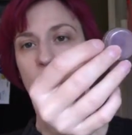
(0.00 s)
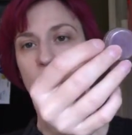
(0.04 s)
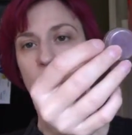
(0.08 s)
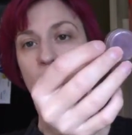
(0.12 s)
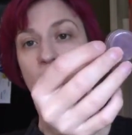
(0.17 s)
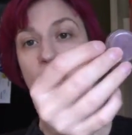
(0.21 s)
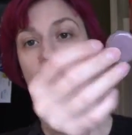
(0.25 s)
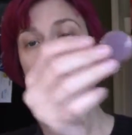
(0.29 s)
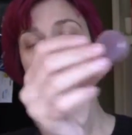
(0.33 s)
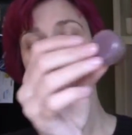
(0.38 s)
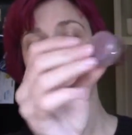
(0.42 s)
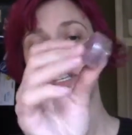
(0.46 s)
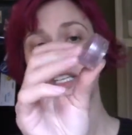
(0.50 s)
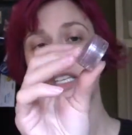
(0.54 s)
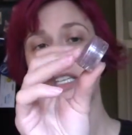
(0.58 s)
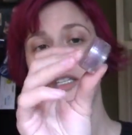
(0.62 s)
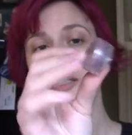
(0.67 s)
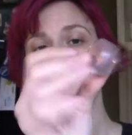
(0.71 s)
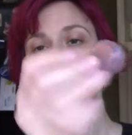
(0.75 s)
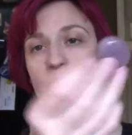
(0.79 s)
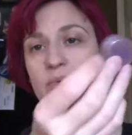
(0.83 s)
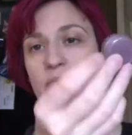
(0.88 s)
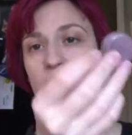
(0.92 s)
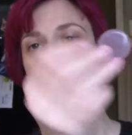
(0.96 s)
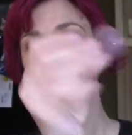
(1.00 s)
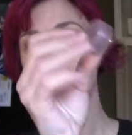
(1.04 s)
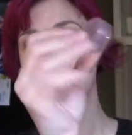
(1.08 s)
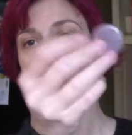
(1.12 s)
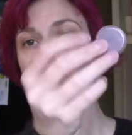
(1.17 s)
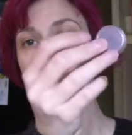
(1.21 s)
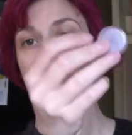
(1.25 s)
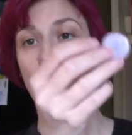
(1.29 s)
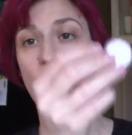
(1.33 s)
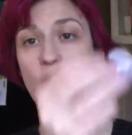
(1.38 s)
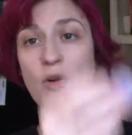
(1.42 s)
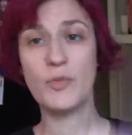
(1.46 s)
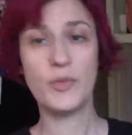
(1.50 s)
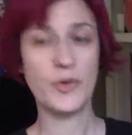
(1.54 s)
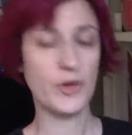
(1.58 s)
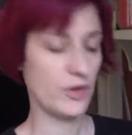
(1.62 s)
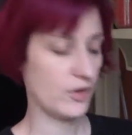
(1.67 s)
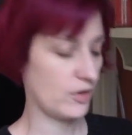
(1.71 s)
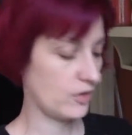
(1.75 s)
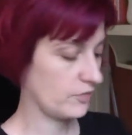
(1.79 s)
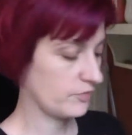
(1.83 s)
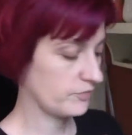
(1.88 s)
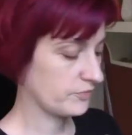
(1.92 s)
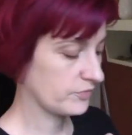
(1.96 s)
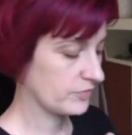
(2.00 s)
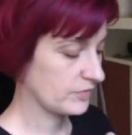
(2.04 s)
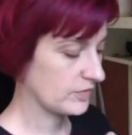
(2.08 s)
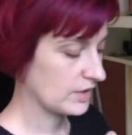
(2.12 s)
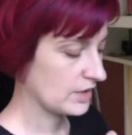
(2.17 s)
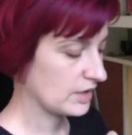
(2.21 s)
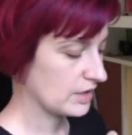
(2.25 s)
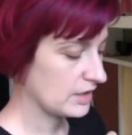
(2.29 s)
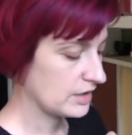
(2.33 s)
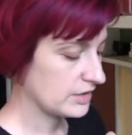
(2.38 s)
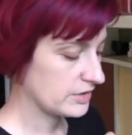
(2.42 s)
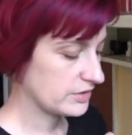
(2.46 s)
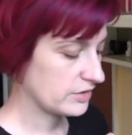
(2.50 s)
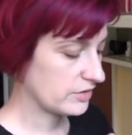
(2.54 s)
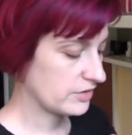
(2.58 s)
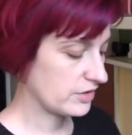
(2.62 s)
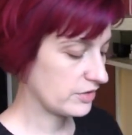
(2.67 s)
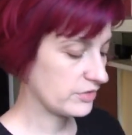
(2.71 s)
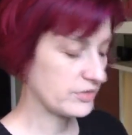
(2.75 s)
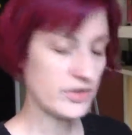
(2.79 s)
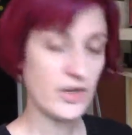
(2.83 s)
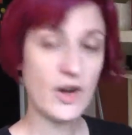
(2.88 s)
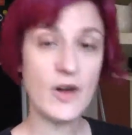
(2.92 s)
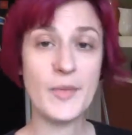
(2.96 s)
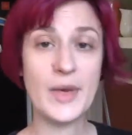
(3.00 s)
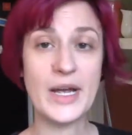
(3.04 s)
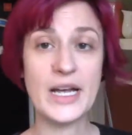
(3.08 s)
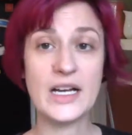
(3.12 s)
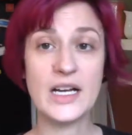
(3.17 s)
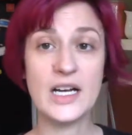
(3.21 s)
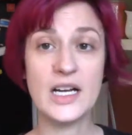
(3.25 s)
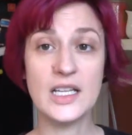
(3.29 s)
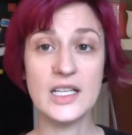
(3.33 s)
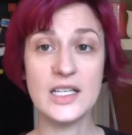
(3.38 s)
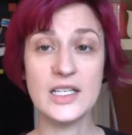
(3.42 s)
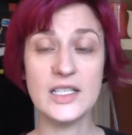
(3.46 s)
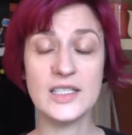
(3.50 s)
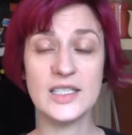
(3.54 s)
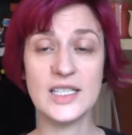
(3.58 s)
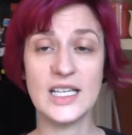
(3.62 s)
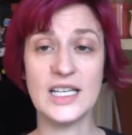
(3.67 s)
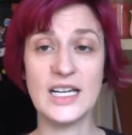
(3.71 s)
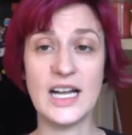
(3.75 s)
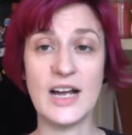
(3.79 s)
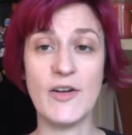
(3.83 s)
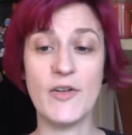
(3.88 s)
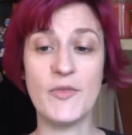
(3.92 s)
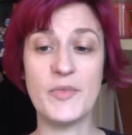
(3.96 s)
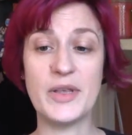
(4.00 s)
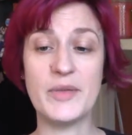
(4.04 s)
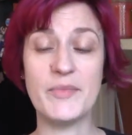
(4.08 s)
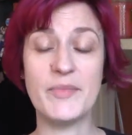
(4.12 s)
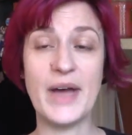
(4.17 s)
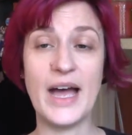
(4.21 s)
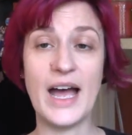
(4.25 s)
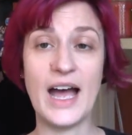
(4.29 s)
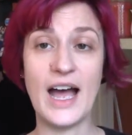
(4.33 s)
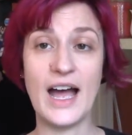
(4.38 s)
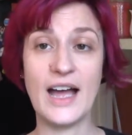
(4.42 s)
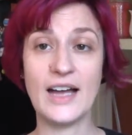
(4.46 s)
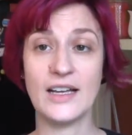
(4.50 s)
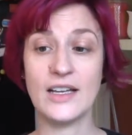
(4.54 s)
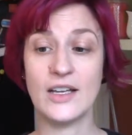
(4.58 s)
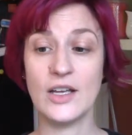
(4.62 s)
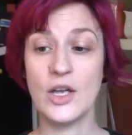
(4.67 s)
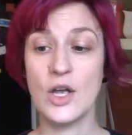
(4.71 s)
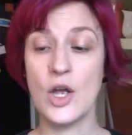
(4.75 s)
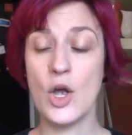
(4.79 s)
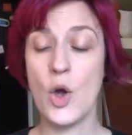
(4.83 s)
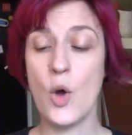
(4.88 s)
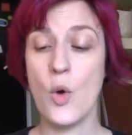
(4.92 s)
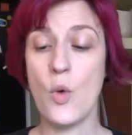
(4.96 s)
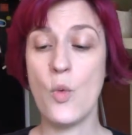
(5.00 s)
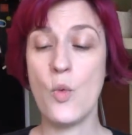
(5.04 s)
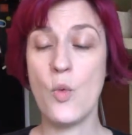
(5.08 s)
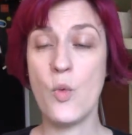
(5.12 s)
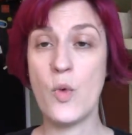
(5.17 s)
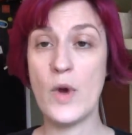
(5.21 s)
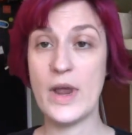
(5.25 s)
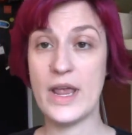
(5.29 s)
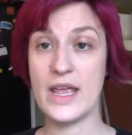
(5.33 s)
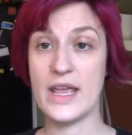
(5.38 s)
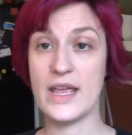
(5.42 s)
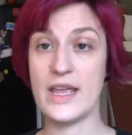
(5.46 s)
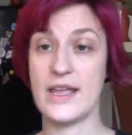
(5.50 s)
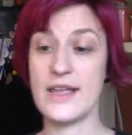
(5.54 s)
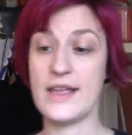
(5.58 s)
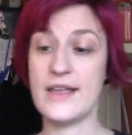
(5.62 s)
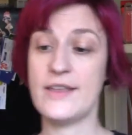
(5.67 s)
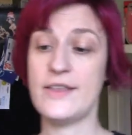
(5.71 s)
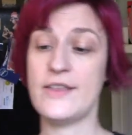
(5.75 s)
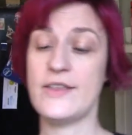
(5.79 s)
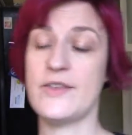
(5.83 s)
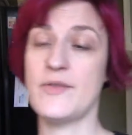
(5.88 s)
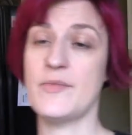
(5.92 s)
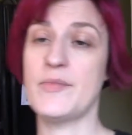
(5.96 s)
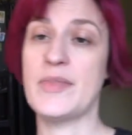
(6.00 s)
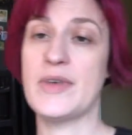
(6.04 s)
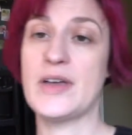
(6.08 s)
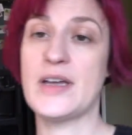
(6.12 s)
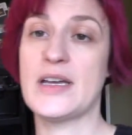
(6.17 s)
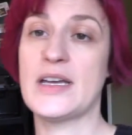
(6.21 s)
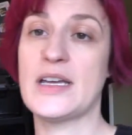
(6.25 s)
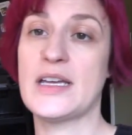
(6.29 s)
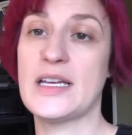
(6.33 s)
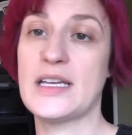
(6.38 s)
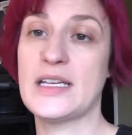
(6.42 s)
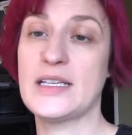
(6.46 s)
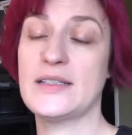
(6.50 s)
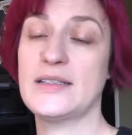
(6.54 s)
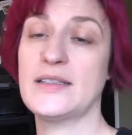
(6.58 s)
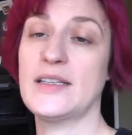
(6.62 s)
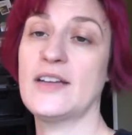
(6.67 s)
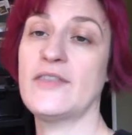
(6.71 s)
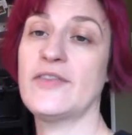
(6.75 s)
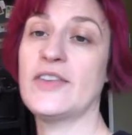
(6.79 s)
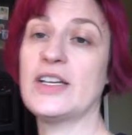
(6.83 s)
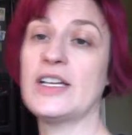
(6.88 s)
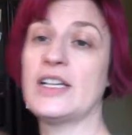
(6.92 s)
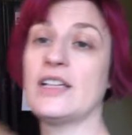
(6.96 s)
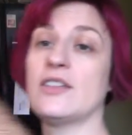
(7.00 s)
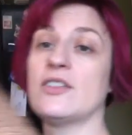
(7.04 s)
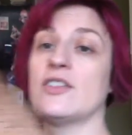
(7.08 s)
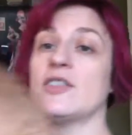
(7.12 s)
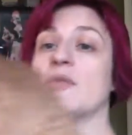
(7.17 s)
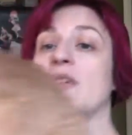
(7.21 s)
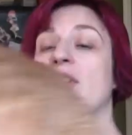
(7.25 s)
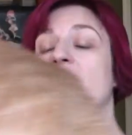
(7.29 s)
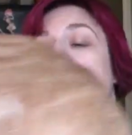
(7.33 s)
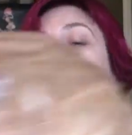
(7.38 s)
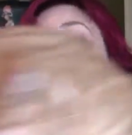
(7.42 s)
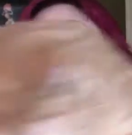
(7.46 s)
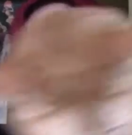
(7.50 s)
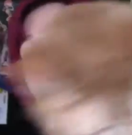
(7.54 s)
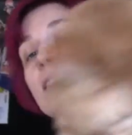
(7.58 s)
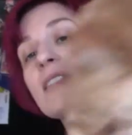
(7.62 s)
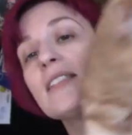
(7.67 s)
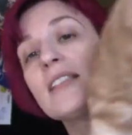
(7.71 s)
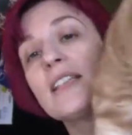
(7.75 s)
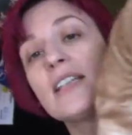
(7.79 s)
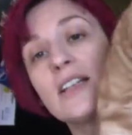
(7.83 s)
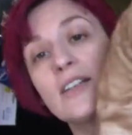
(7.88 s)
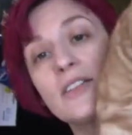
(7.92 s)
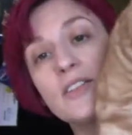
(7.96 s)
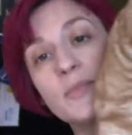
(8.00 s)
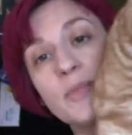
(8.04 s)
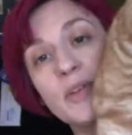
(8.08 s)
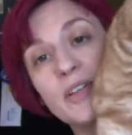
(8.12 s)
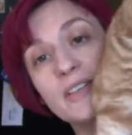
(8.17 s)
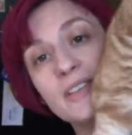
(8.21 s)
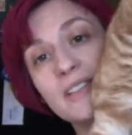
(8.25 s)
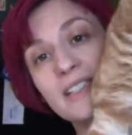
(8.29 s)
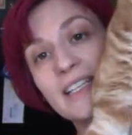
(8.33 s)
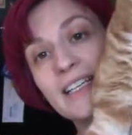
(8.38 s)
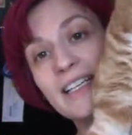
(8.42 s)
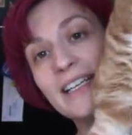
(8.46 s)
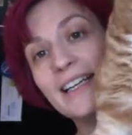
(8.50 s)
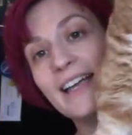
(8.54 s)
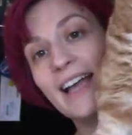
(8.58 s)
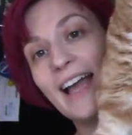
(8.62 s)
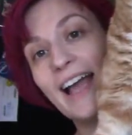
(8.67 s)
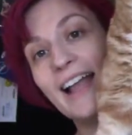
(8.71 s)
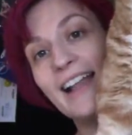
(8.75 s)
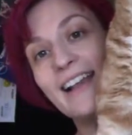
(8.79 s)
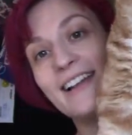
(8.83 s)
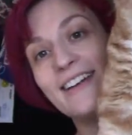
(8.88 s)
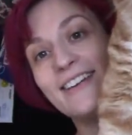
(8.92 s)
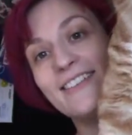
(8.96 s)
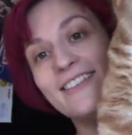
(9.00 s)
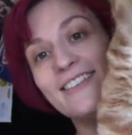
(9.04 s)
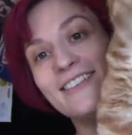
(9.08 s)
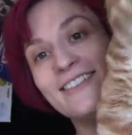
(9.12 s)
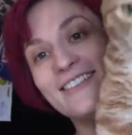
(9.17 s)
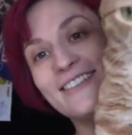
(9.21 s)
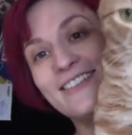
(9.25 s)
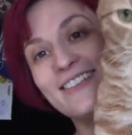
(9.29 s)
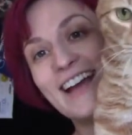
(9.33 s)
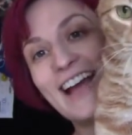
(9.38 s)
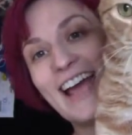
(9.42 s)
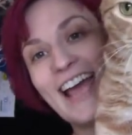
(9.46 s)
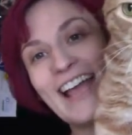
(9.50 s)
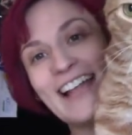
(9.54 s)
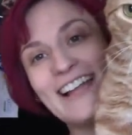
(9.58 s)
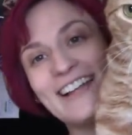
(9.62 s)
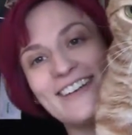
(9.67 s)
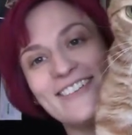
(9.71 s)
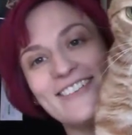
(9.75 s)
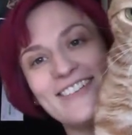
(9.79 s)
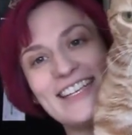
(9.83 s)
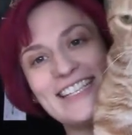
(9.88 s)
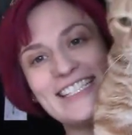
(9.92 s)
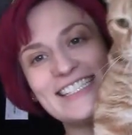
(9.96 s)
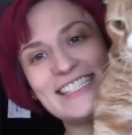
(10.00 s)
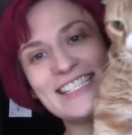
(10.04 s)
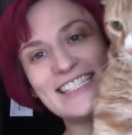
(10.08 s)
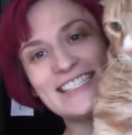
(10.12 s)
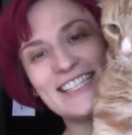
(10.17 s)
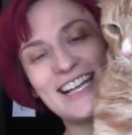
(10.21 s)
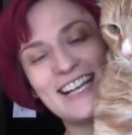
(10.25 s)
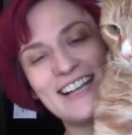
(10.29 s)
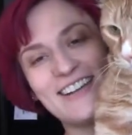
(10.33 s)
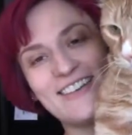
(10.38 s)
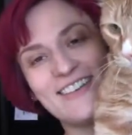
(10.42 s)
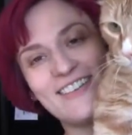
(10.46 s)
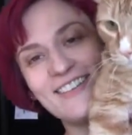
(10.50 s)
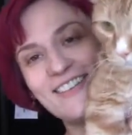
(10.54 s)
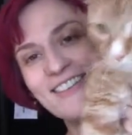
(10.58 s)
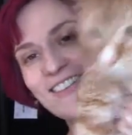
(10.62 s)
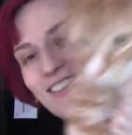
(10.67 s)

mauve-y plum purple. So those are my colors, and I will be back with my stuff I need to do my face. Here's Percy. Hello. Hello, he says hello.